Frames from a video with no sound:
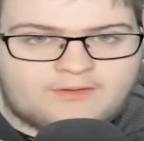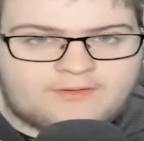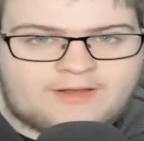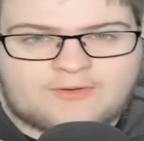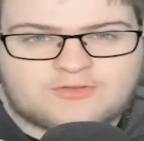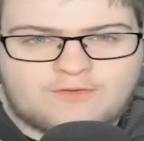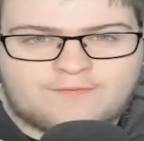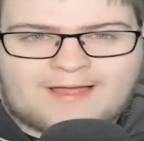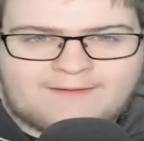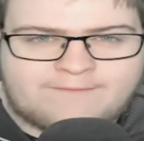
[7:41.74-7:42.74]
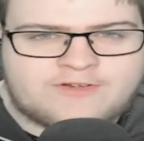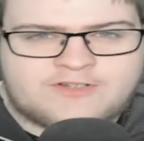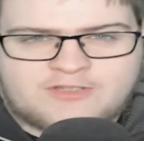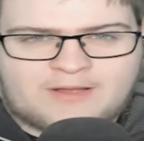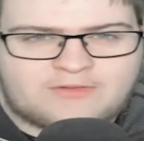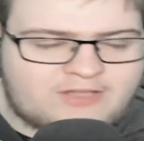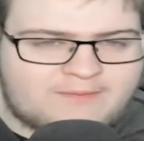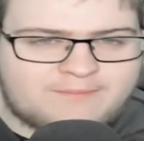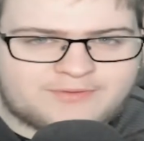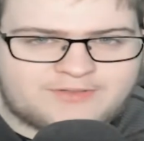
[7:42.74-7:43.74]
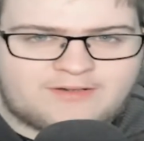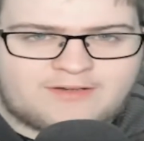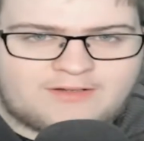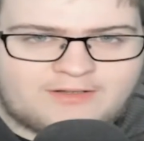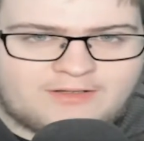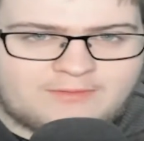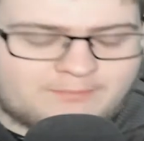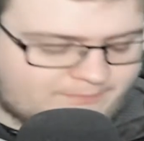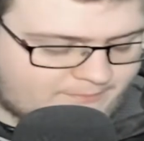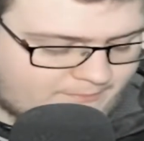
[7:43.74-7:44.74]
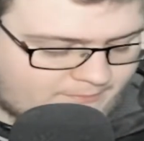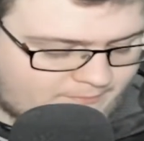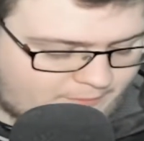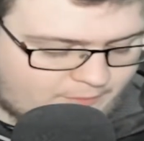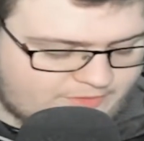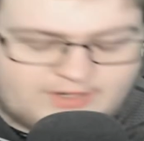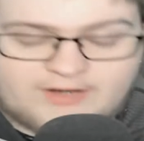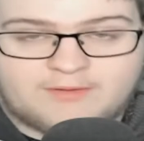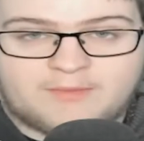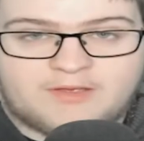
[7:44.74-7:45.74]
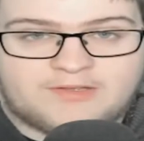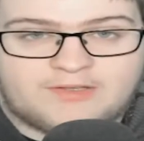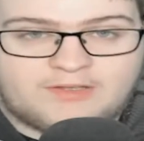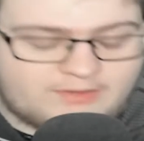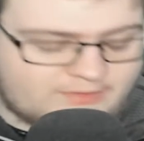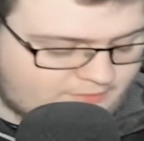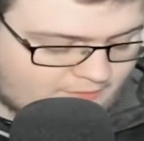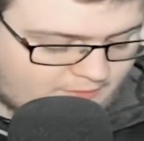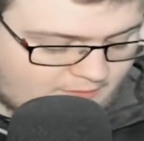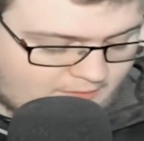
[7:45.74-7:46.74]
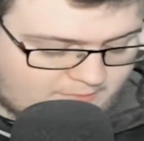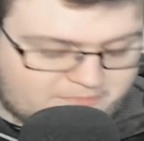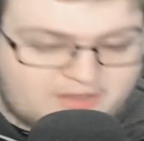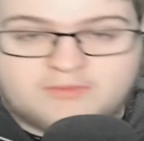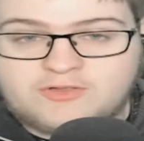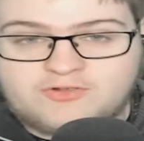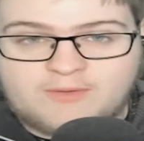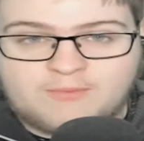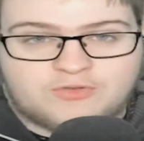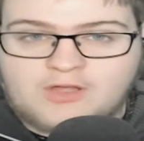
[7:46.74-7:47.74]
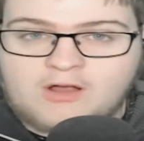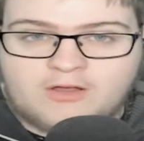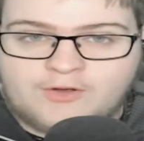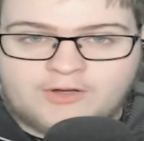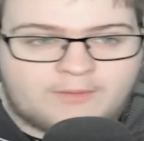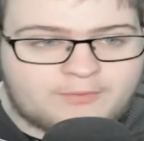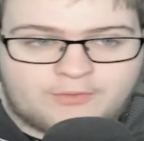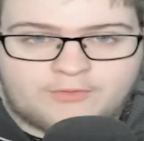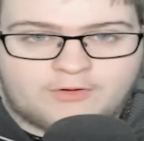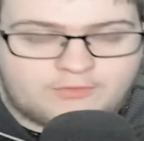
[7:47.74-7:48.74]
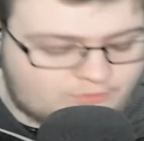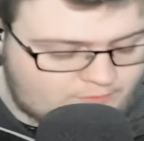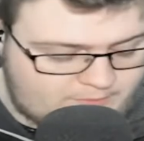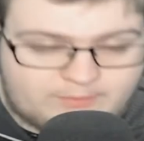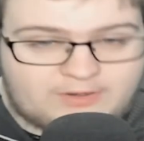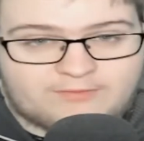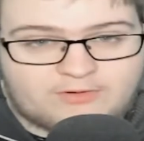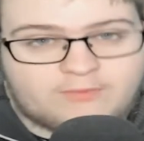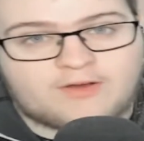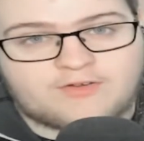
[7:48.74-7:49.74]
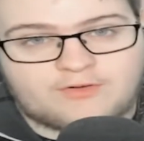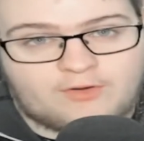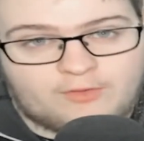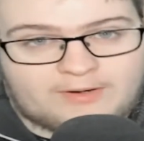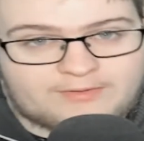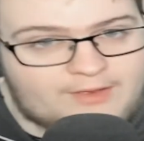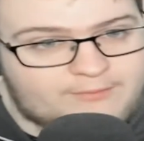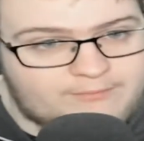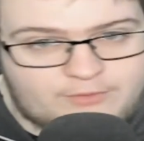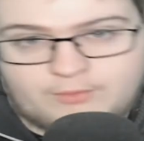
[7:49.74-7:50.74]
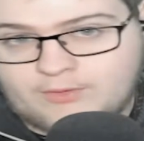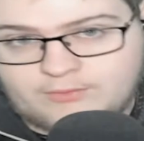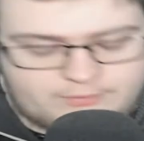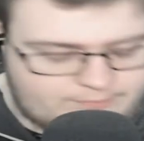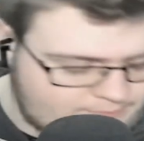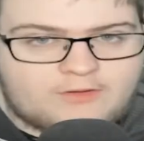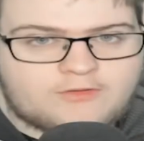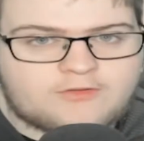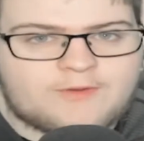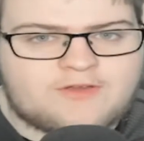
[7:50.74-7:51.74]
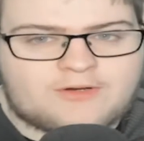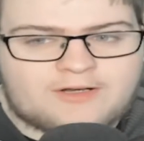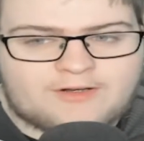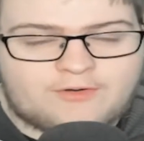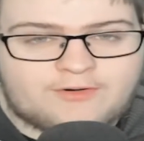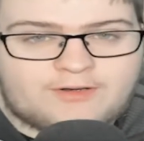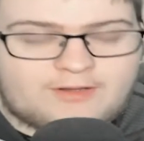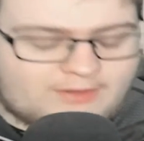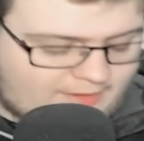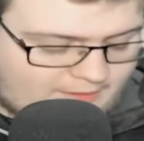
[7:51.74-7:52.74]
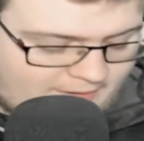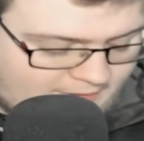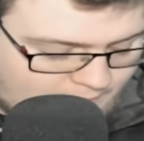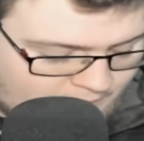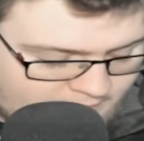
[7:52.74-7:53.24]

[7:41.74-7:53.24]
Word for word: Now it sort of averages about 10% a year, but we just had an amazing year, so maybe the trend will start going up, who knows, or maybe we'll have a correction and go back down, who knows. So when you click on any one of